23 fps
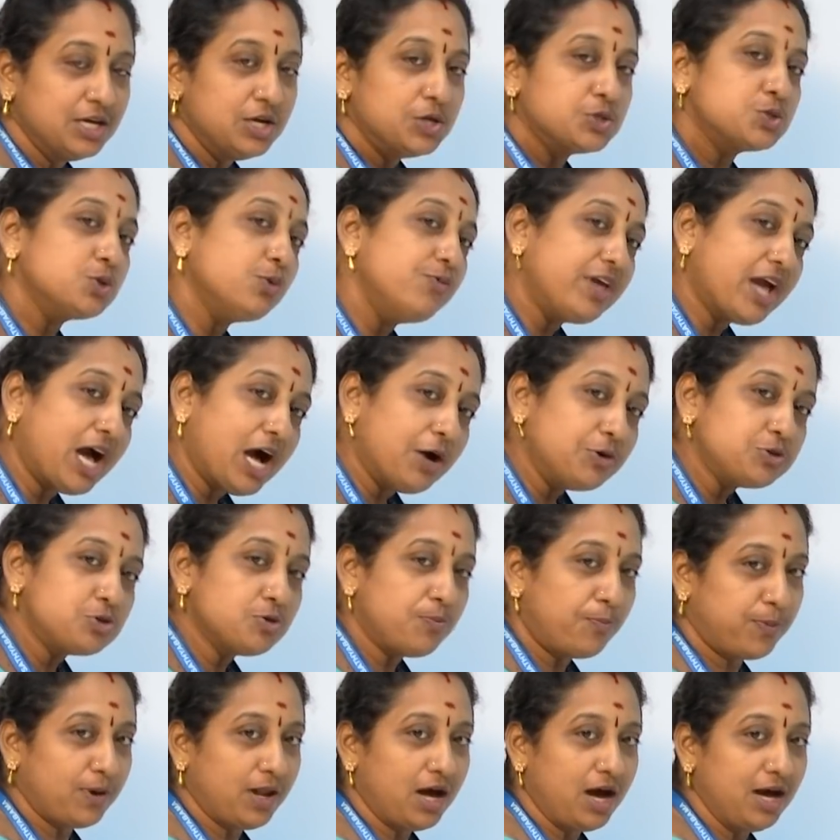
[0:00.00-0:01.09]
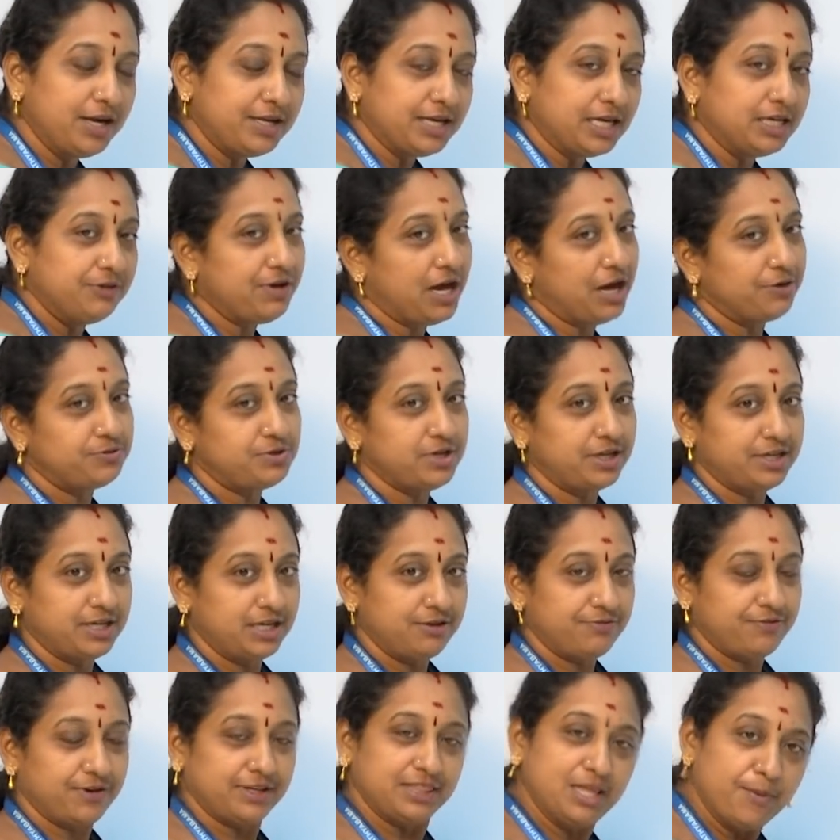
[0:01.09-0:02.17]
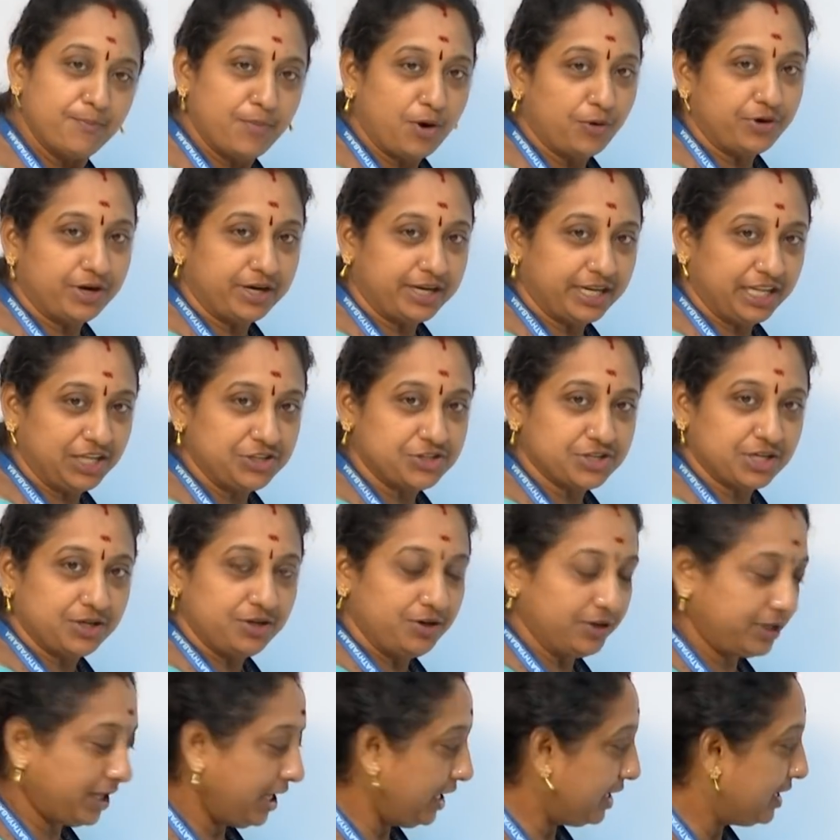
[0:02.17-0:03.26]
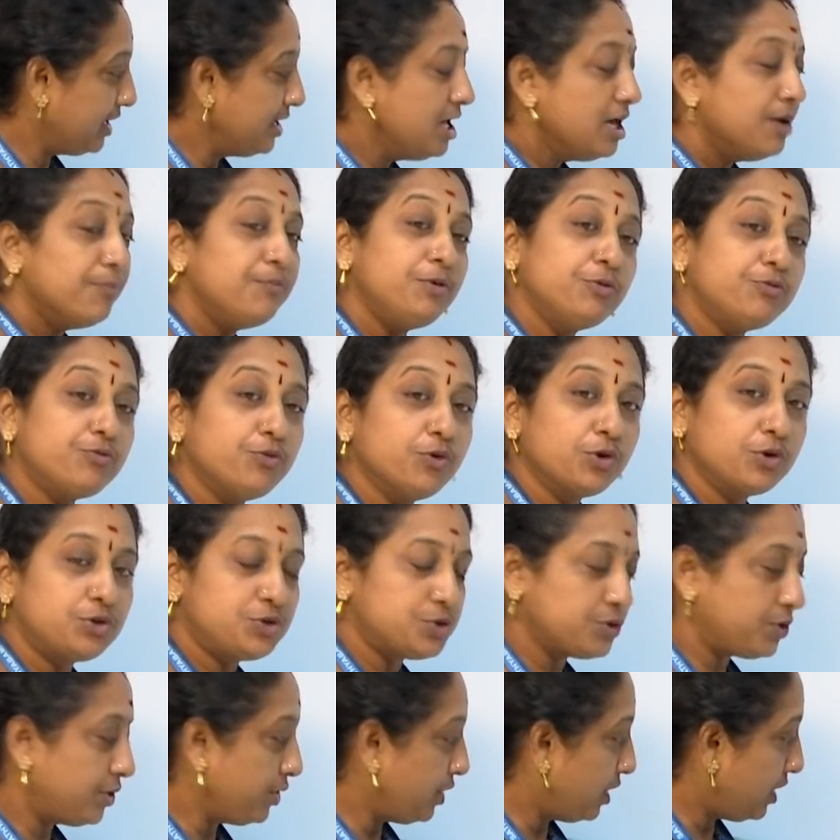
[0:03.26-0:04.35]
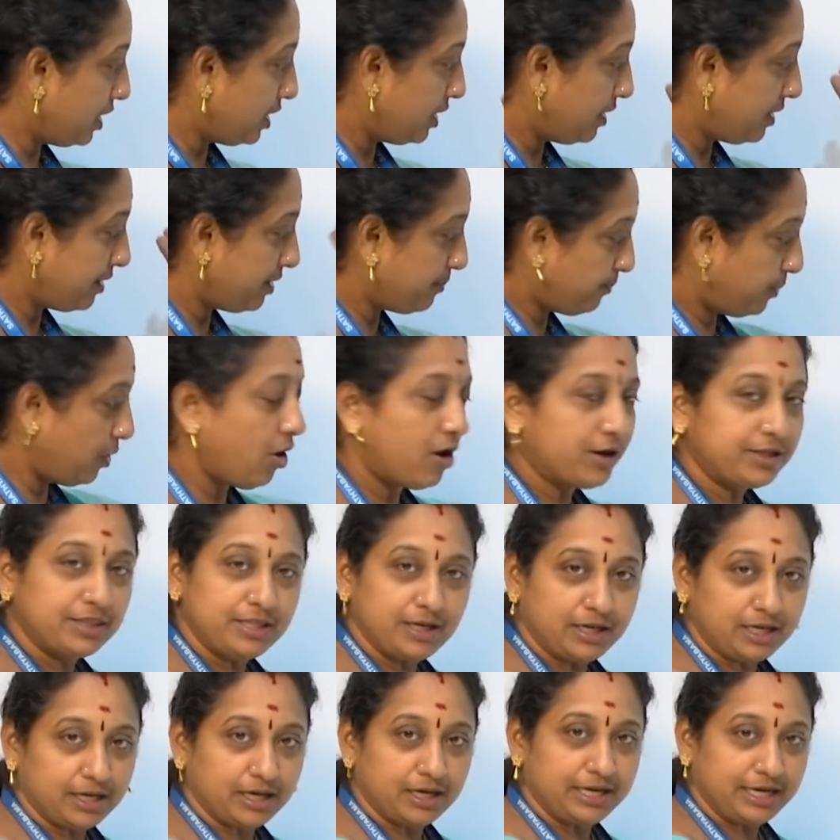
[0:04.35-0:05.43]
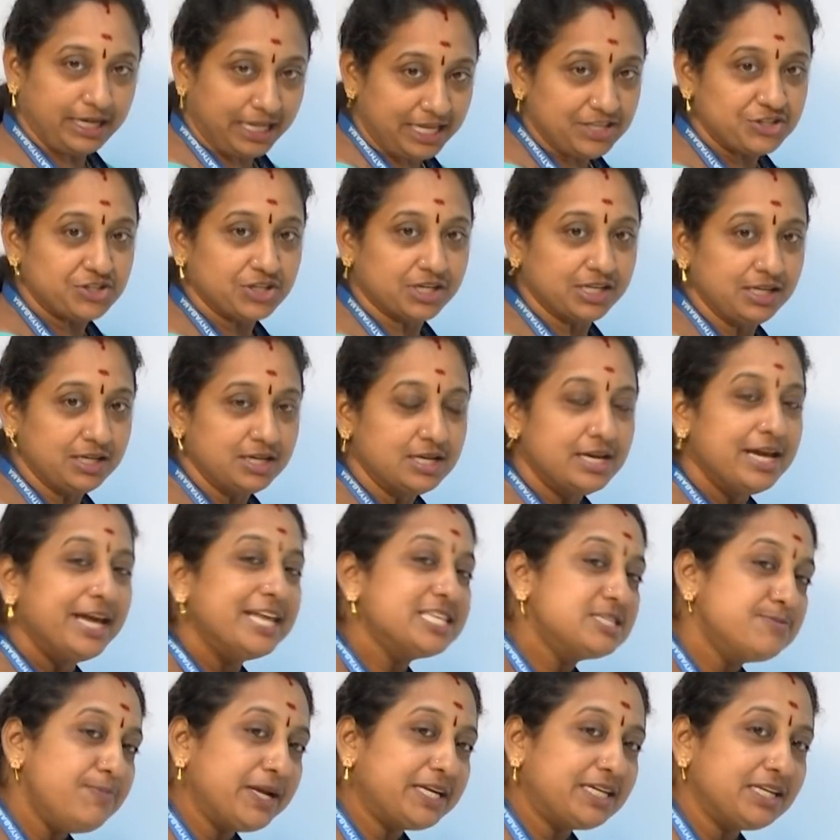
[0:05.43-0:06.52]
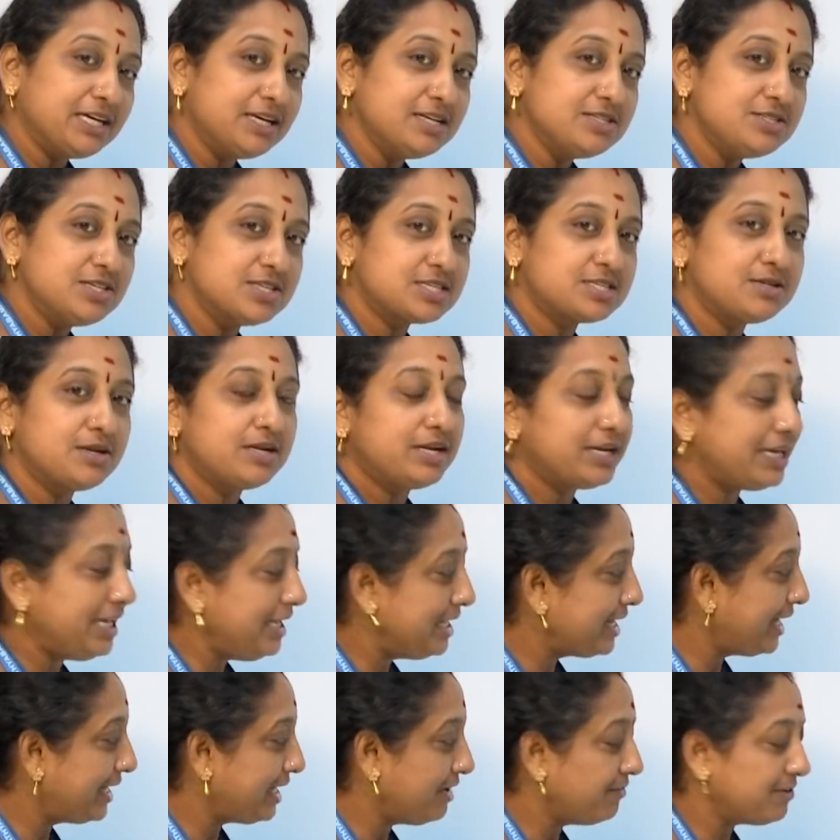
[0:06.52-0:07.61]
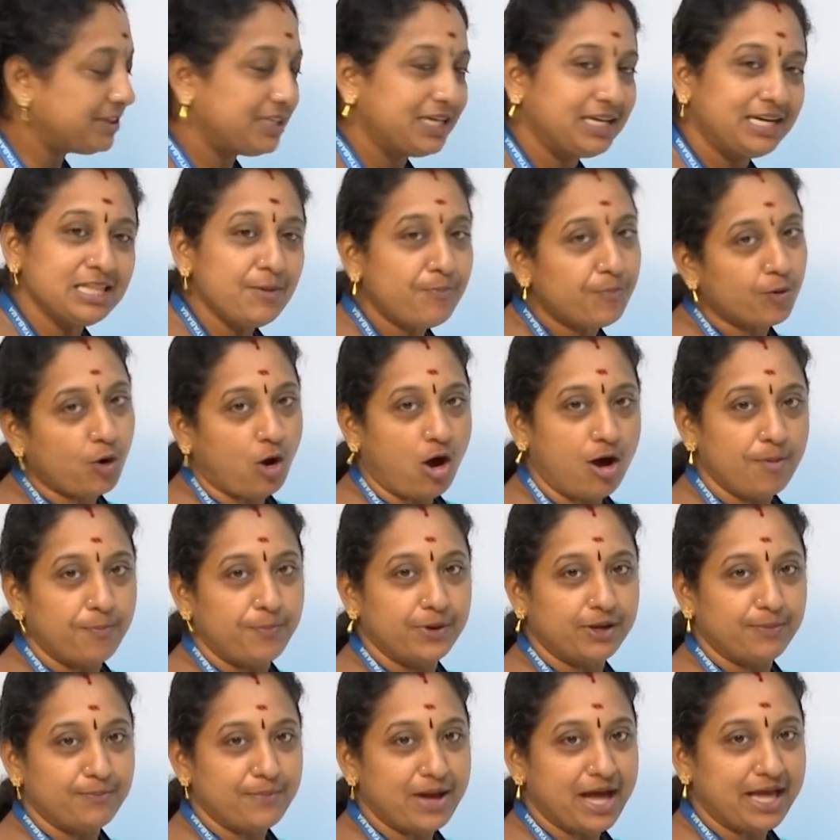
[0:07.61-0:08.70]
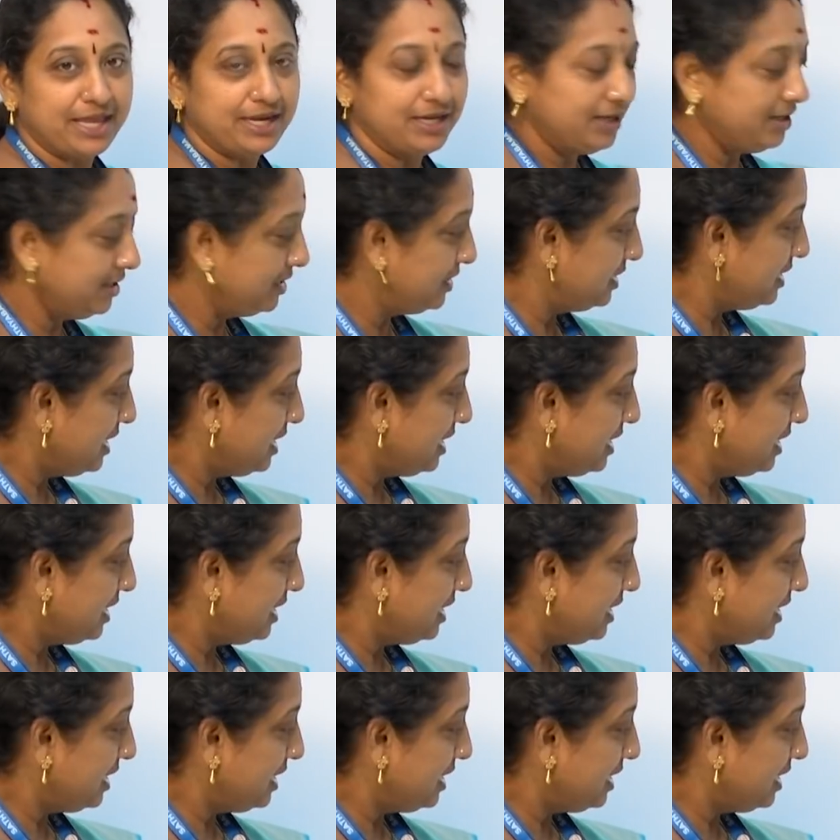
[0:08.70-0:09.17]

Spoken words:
So we have to plot and we have to identify the bounded region. Okay. Before to plot the region, it's better just to rewrite everything in a proper manner.